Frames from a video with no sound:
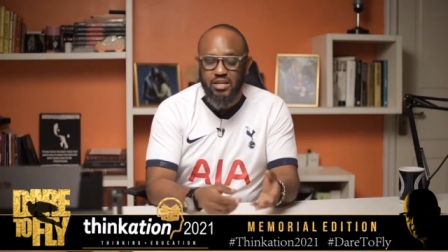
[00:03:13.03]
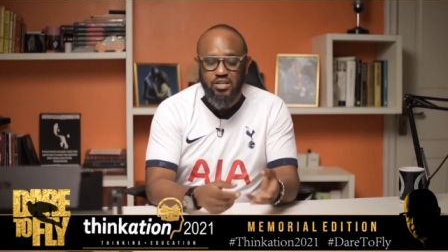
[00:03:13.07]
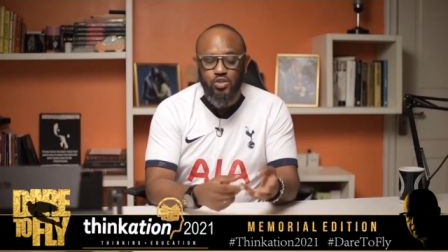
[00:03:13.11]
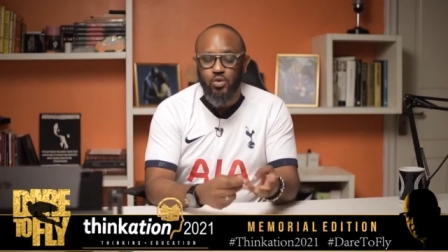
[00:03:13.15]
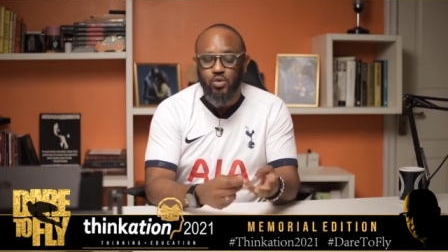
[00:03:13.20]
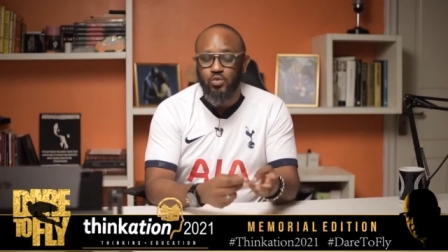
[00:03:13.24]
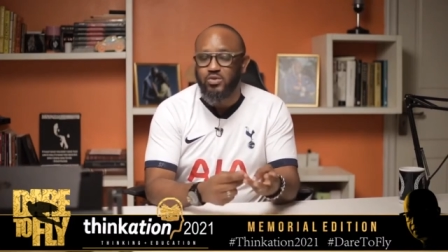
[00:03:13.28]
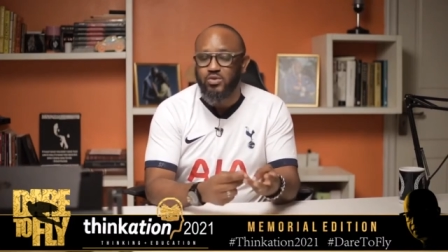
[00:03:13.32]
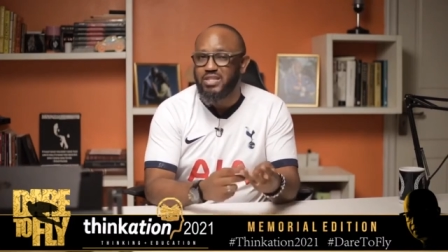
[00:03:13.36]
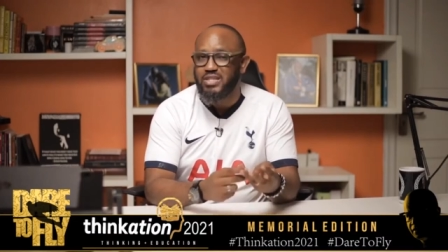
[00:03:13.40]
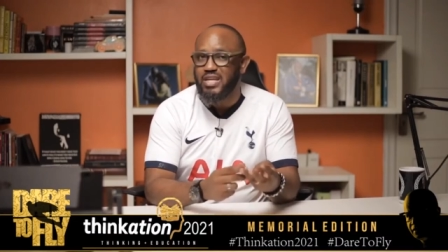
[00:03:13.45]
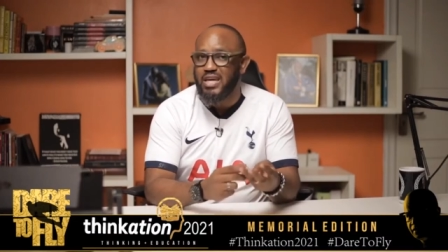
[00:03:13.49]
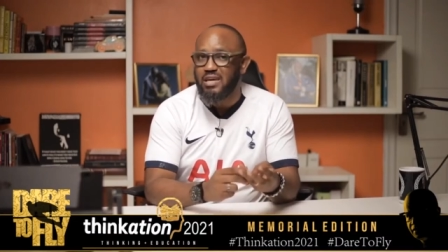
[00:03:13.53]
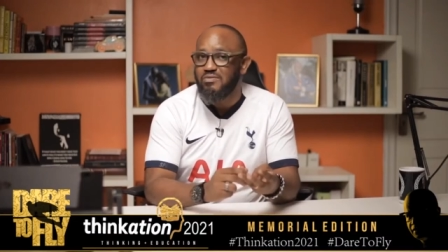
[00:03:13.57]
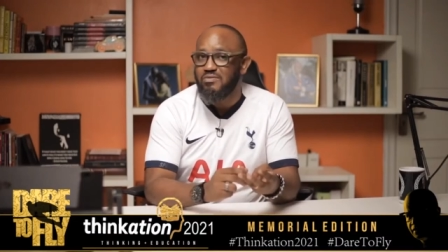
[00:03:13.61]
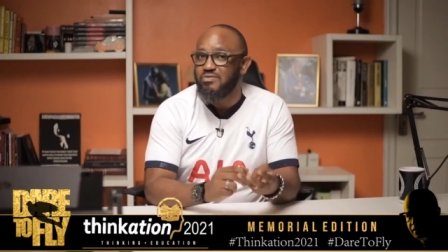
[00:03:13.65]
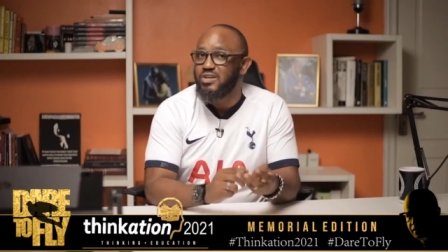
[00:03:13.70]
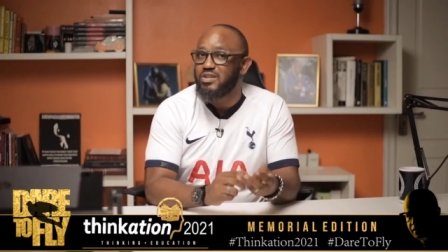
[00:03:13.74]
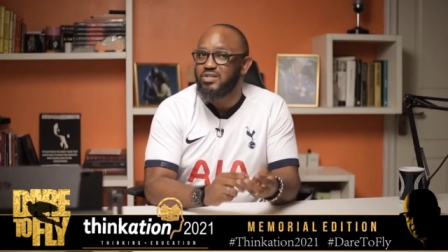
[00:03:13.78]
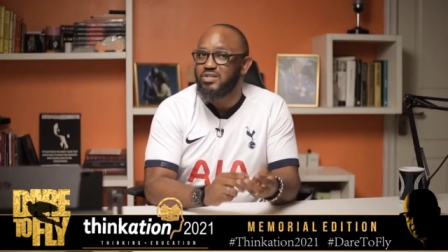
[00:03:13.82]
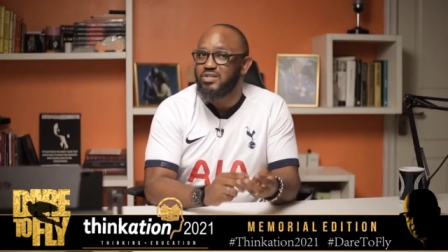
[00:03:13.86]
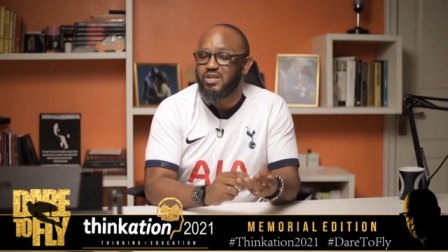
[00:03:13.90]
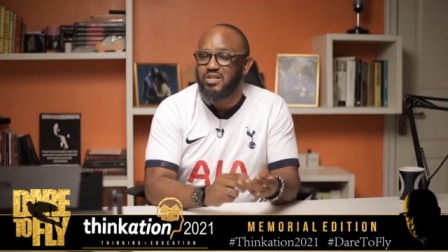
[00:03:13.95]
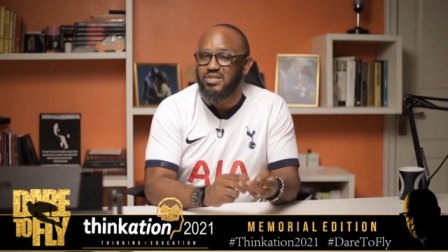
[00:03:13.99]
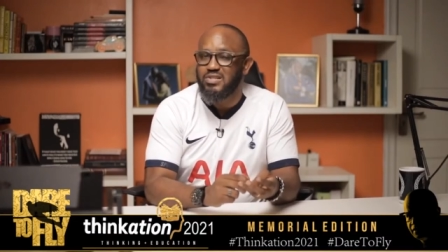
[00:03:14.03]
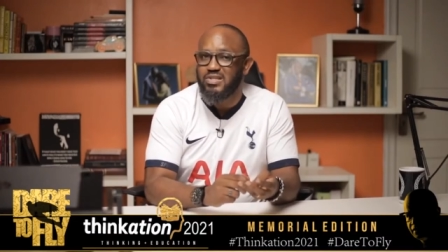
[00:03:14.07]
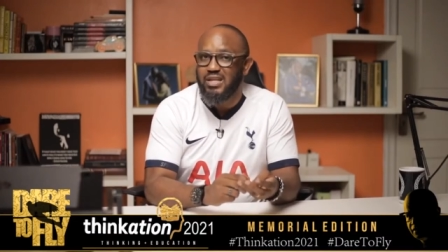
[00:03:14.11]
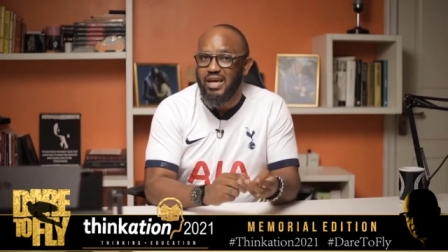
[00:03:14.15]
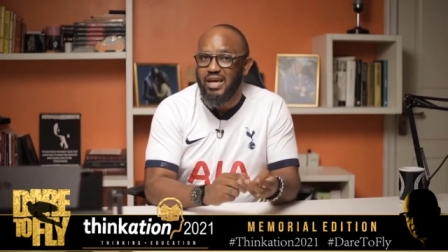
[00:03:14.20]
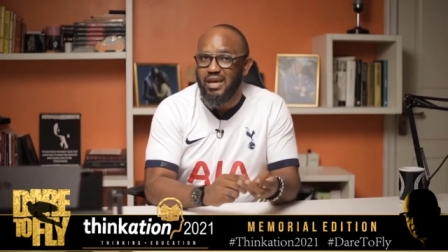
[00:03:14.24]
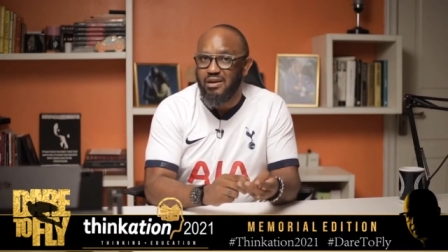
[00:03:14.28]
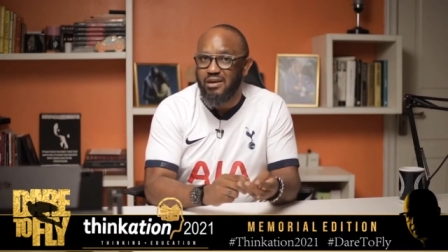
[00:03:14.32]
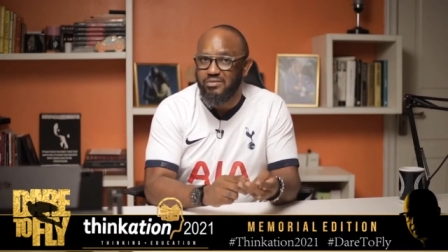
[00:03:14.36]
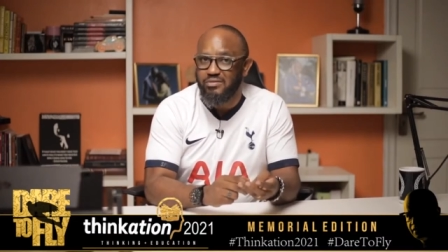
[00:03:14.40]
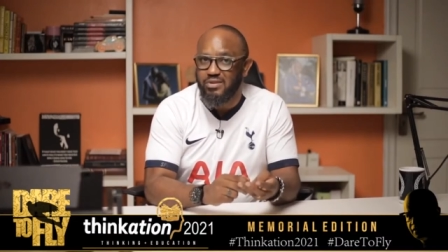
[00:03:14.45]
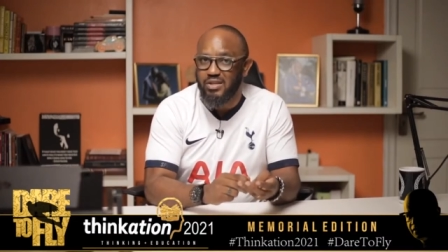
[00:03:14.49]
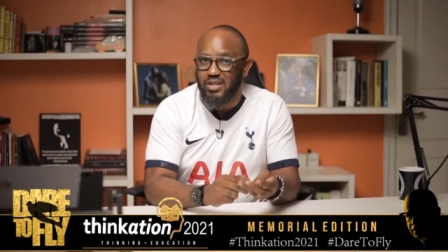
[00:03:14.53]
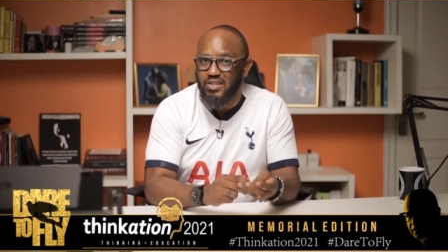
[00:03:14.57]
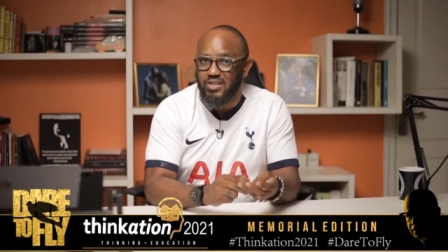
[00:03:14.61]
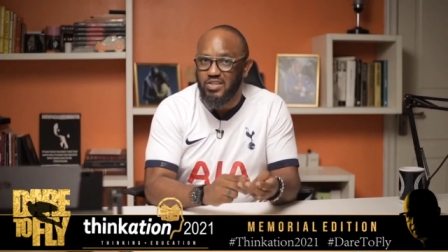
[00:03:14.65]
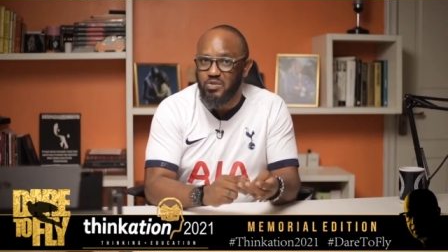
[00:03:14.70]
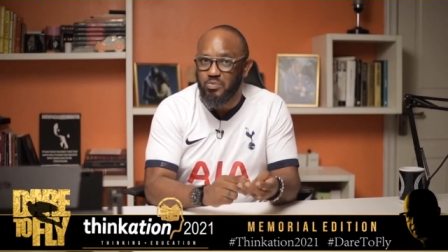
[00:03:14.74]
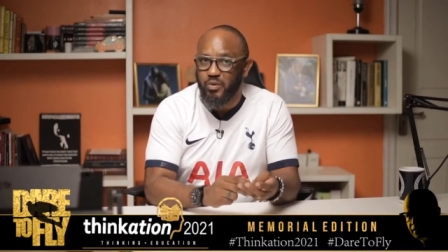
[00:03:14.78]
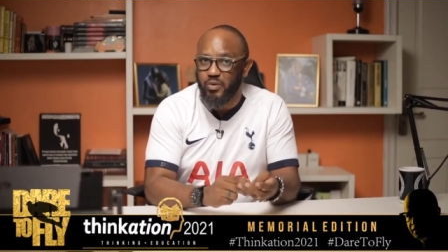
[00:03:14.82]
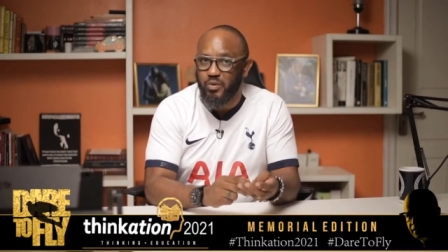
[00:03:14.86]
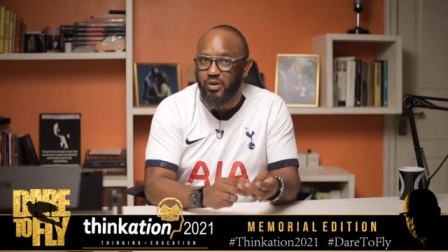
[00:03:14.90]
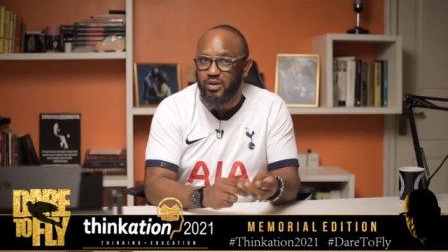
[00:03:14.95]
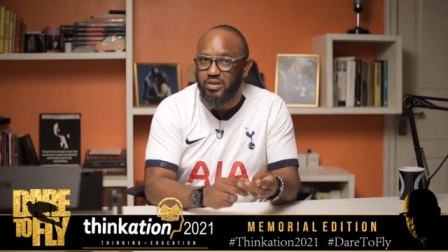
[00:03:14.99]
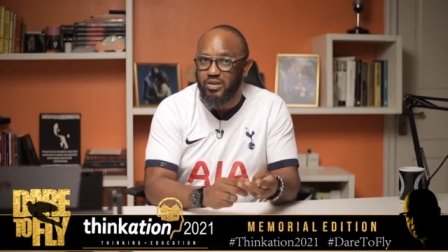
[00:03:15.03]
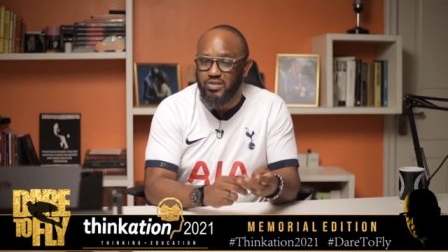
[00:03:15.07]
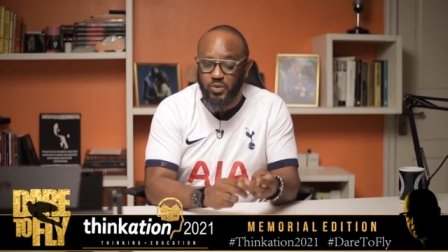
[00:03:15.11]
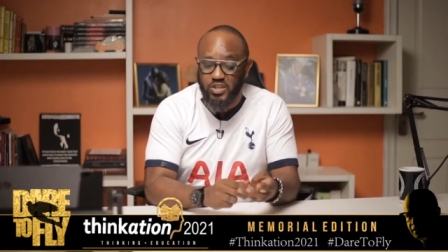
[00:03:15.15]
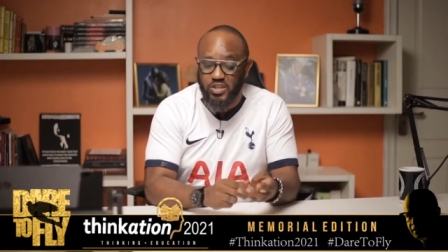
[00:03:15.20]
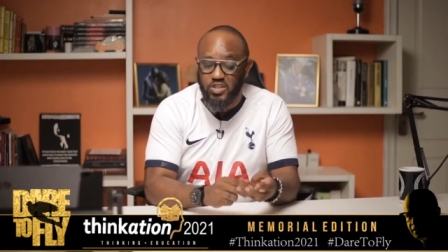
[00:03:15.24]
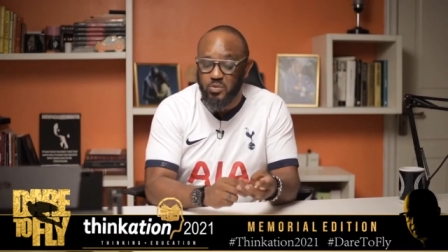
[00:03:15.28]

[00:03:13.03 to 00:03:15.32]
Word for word: So David doesn't have the experience.